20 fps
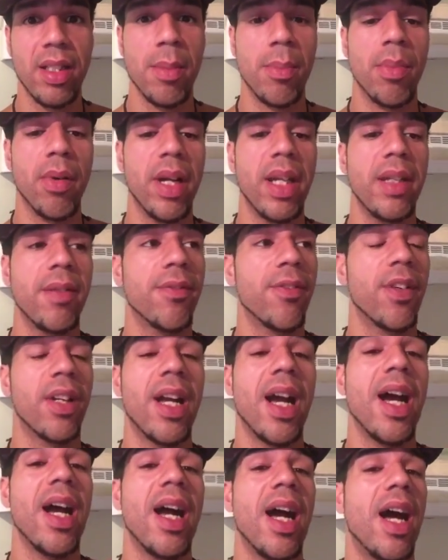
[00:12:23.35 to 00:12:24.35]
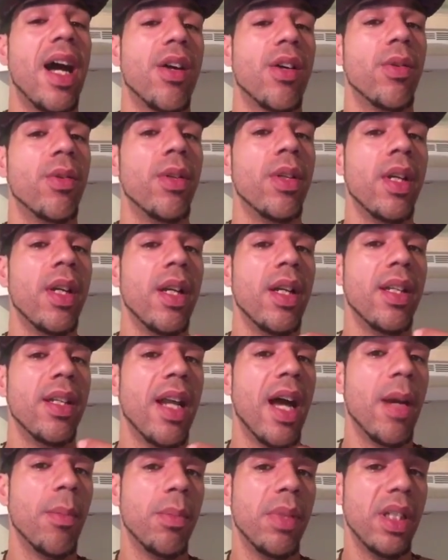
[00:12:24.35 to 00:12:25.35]
Your brain forgot how to
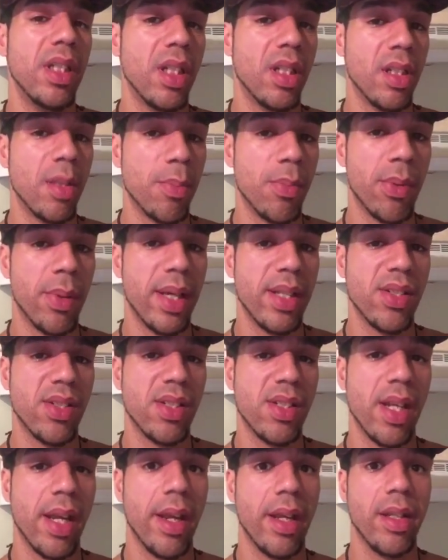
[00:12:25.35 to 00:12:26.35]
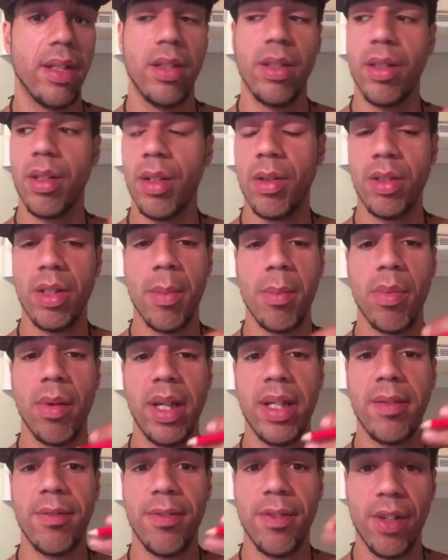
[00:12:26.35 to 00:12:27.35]
not be in a depressed state. You know, your
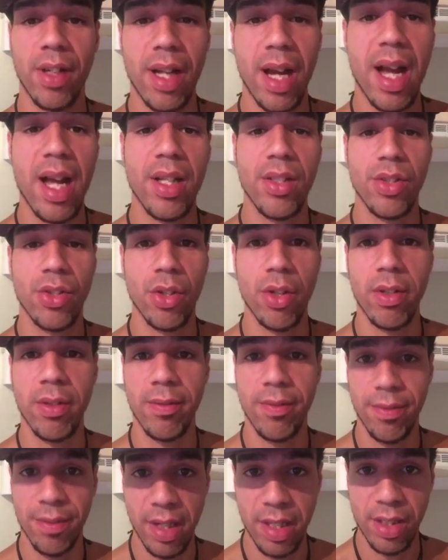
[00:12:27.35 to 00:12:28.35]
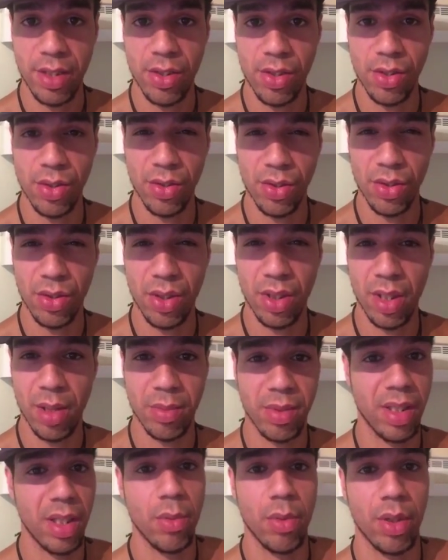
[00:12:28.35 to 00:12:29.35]
brain forgot certain functions. You see what
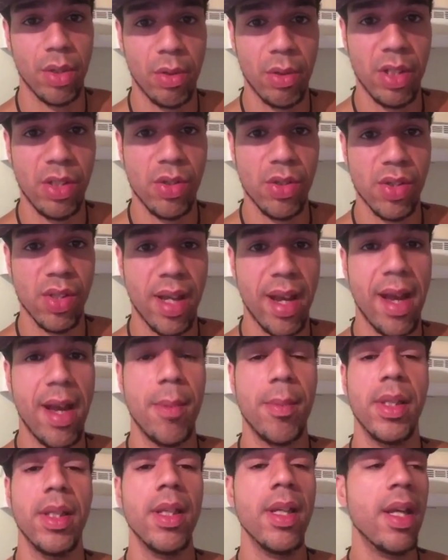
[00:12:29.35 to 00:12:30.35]
I'm saying? We're creatures of habit.